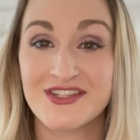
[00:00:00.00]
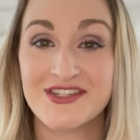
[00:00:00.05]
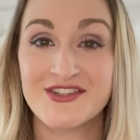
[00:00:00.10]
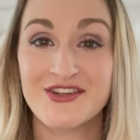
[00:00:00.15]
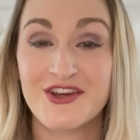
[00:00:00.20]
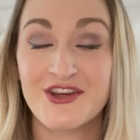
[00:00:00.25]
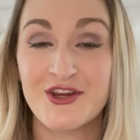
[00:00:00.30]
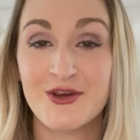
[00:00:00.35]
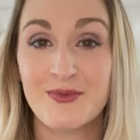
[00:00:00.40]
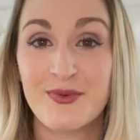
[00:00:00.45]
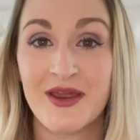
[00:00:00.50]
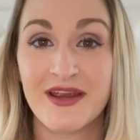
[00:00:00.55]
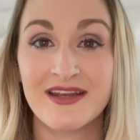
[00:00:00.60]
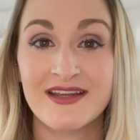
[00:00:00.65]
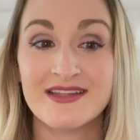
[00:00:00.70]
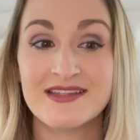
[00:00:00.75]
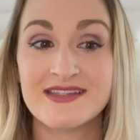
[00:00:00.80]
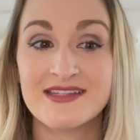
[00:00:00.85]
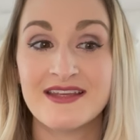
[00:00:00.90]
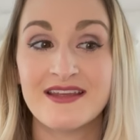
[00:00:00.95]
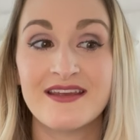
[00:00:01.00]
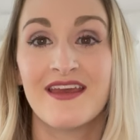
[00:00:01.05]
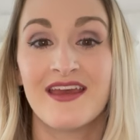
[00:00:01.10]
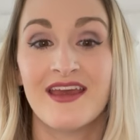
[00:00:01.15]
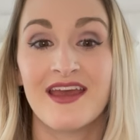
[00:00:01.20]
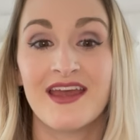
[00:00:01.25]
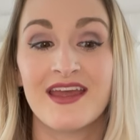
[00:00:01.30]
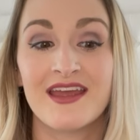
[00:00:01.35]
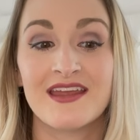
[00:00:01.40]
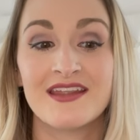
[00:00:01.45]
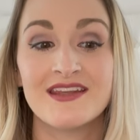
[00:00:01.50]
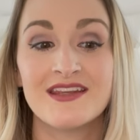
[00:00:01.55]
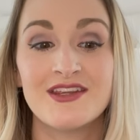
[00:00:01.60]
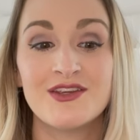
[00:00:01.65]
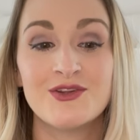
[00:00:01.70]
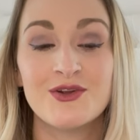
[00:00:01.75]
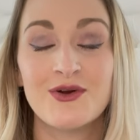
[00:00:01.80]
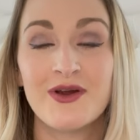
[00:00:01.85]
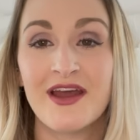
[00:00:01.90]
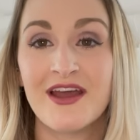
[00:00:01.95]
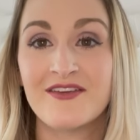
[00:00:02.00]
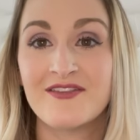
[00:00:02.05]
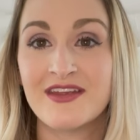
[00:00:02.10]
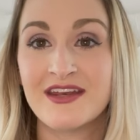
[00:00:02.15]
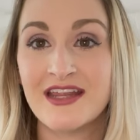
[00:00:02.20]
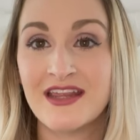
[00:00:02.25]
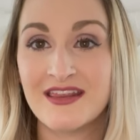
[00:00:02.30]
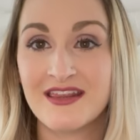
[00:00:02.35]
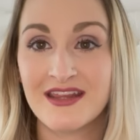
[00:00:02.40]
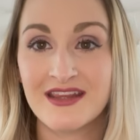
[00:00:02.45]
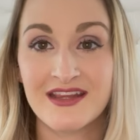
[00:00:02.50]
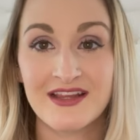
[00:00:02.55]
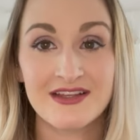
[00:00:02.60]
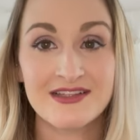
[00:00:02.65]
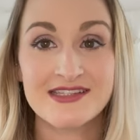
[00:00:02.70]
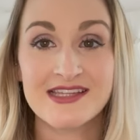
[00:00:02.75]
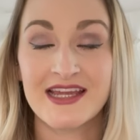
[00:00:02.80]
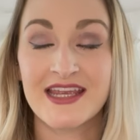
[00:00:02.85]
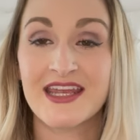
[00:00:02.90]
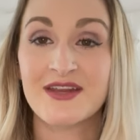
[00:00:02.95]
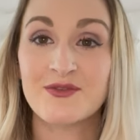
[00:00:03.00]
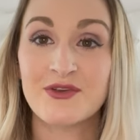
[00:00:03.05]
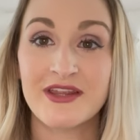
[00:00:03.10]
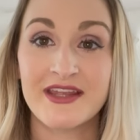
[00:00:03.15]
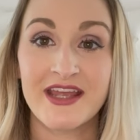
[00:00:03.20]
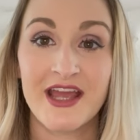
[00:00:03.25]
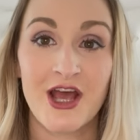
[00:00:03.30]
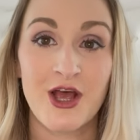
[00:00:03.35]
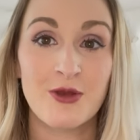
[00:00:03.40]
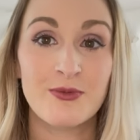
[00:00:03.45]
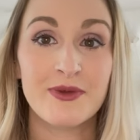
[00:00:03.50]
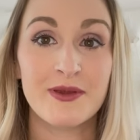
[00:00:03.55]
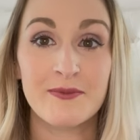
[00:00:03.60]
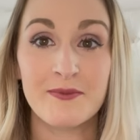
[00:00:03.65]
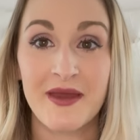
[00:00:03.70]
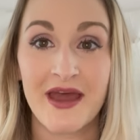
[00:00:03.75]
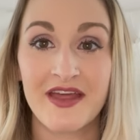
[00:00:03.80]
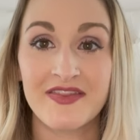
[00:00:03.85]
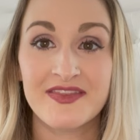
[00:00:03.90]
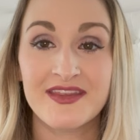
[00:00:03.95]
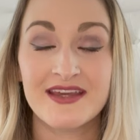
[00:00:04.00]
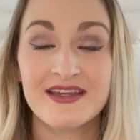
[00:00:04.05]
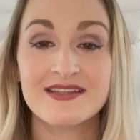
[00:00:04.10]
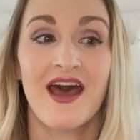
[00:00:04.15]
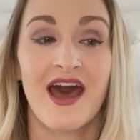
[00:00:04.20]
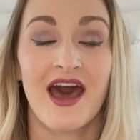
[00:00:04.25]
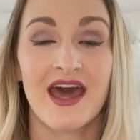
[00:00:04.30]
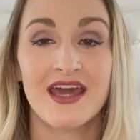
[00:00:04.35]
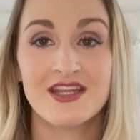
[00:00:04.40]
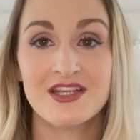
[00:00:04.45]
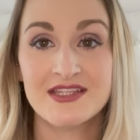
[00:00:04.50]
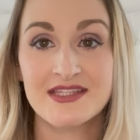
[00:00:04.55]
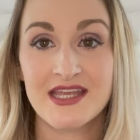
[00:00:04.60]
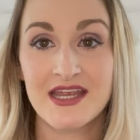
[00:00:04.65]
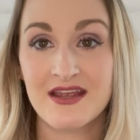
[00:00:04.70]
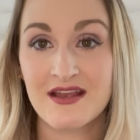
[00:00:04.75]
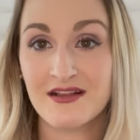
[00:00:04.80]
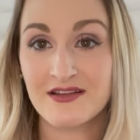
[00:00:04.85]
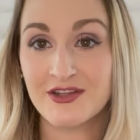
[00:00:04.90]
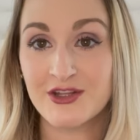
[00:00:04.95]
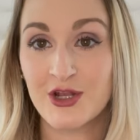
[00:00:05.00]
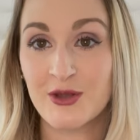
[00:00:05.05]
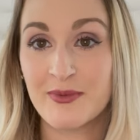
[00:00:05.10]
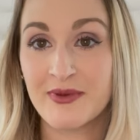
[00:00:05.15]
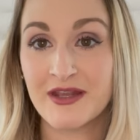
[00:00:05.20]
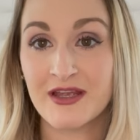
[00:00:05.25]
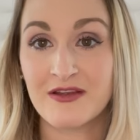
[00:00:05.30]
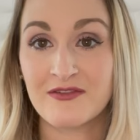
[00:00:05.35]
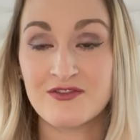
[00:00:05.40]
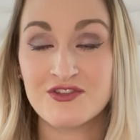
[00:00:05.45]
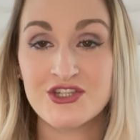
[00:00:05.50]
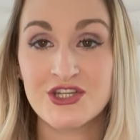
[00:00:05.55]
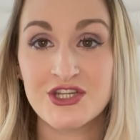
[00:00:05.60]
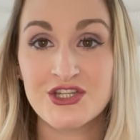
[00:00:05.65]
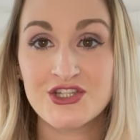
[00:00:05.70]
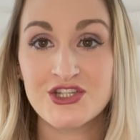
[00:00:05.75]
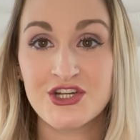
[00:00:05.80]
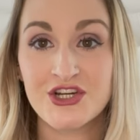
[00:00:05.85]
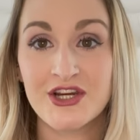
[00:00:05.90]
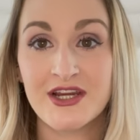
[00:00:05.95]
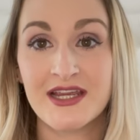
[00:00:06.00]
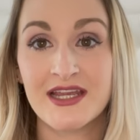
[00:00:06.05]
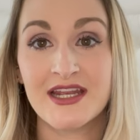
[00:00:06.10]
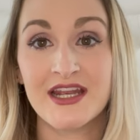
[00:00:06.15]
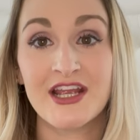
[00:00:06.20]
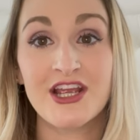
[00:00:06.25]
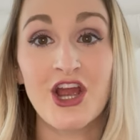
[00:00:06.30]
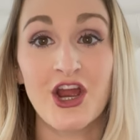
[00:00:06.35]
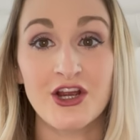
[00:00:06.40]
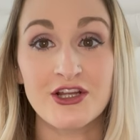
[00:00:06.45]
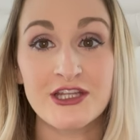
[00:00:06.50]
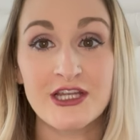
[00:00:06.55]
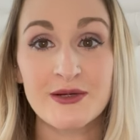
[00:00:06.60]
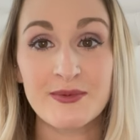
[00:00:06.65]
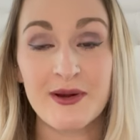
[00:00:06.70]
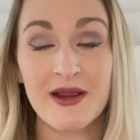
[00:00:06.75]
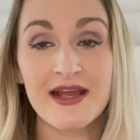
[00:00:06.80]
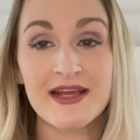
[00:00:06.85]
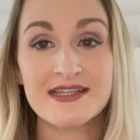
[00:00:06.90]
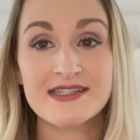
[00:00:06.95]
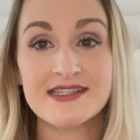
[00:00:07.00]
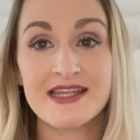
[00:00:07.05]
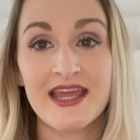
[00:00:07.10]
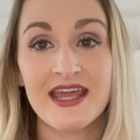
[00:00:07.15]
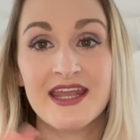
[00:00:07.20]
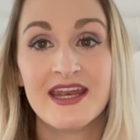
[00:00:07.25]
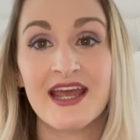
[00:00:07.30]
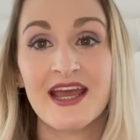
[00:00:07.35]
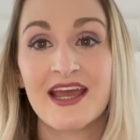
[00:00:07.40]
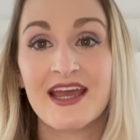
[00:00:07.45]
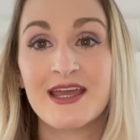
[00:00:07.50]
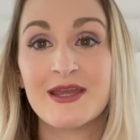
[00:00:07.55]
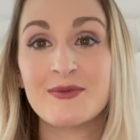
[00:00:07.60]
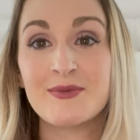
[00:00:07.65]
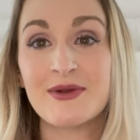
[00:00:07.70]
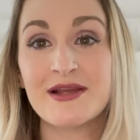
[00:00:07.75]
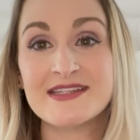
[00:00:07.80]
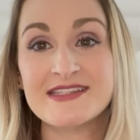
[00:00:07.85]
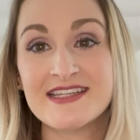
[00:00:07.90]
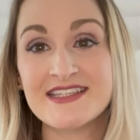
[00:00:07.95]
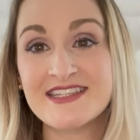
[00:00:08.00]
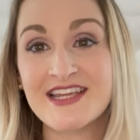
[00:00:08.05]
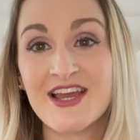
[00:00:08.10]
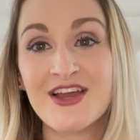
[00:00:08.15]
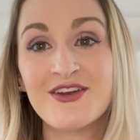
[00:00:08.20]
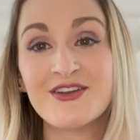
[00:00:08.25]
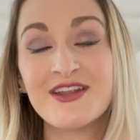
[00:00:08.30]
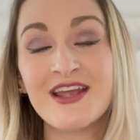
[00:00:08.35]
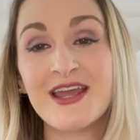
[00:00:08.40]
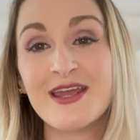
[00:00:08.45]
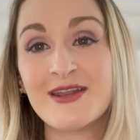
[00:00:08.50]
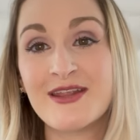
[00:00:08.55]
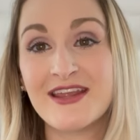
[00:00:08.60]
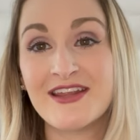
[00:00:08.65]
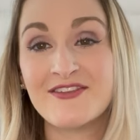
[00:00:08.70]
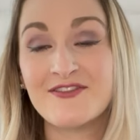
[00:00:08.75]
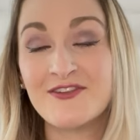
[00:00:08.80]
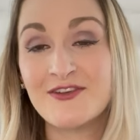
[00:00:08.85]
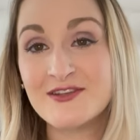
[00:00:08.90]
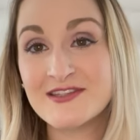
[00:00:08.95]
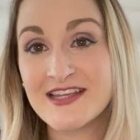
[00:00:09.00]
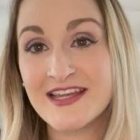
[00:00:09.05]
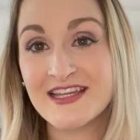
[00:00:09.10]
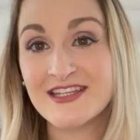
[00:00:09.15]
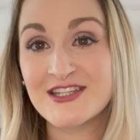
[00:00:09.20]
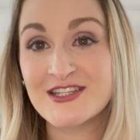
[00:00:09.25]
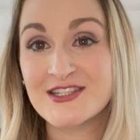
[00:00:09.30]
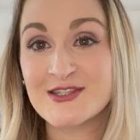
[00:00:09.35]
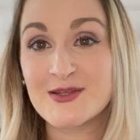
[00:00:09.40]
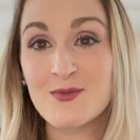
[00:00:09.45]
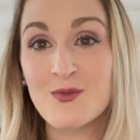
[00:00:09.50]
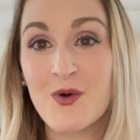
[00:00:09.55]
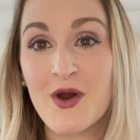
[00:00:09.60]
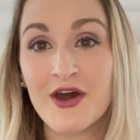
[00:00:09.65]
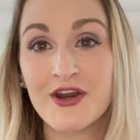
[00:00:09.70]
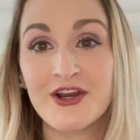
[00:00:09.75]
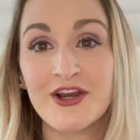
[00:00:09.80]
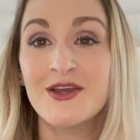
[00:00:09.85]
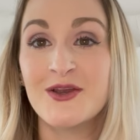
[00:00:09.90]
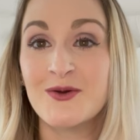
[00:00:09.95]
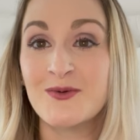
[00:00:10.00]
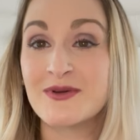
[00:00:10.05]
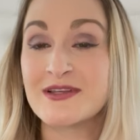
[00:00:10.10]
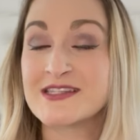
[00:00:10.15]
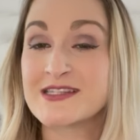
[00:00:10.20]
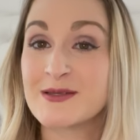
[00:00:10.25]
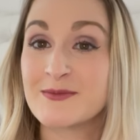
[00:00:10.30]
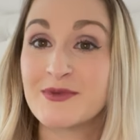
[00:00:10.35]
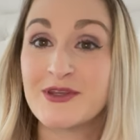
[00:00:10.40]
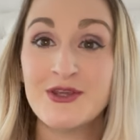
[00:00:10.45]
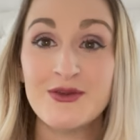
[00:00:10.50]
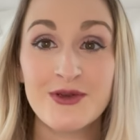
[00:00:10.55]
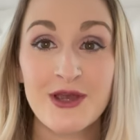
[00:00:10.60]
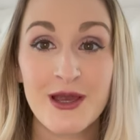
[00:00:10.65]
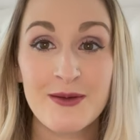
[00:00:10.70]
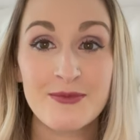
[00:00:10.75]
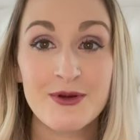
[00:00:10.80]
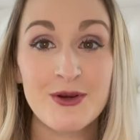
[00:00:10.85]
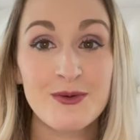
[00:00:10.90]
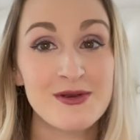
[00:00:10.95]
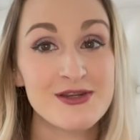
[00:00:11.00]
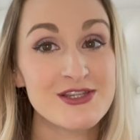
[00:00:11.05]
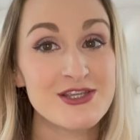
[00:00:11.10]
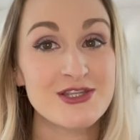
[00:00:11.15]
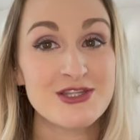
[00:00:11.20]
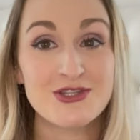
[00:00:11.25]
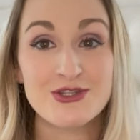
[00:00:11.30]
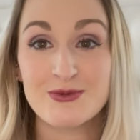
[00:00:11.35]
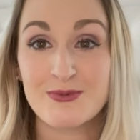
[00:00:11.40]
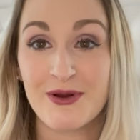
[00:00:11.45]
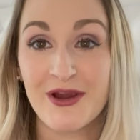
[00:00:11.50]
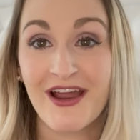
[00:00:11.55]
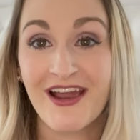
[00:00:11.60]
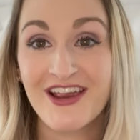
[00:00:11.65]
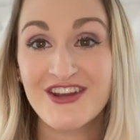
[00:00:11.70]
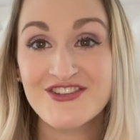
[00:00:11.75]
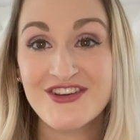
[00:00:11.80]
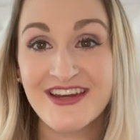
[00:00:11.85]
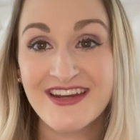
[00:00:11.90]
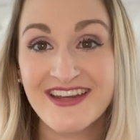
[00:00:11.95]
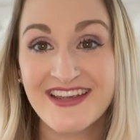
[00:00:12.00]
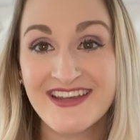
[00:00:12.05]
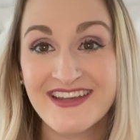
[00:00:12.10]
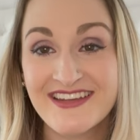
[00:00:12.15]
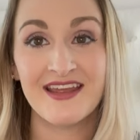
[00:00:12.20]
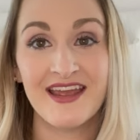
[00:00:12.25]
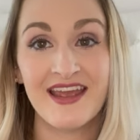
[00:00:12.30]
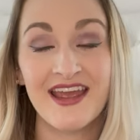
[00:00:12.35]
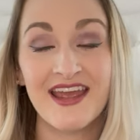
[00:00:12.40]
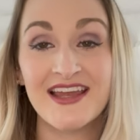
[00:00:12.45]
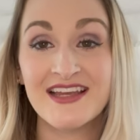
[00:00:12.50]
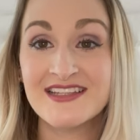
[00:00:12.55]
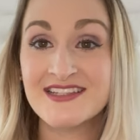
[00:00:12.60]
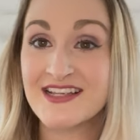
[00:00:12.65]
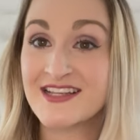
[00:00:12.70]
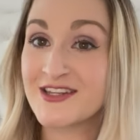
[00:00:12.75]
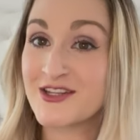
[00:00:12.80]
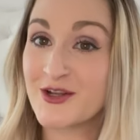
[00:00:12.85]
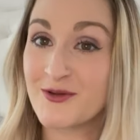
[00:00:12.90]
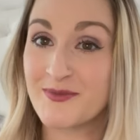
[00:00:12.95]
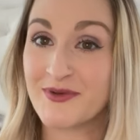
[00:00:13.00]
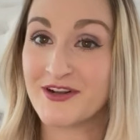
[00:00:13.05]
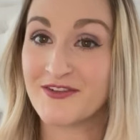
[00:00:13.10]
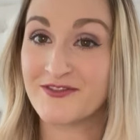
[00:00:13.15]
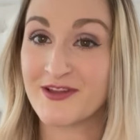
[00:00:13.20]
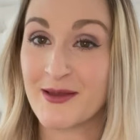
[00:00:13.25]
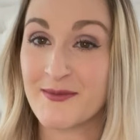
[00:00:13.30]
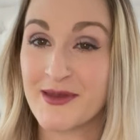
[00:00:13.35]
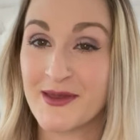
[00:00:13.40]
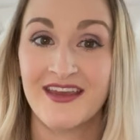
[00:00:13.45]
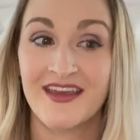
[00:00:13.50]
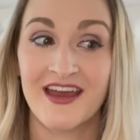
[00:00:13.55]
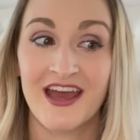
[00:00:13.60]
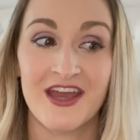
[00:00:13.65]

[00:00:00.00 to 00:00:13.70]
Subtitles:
during your pregnancy and you don't have anything else that can really help combat this, I just take a little bit of ginger and a garlic press and I press it down and infuse it into some water with some cucumber, which is super hydrating, and a little bit of lemon.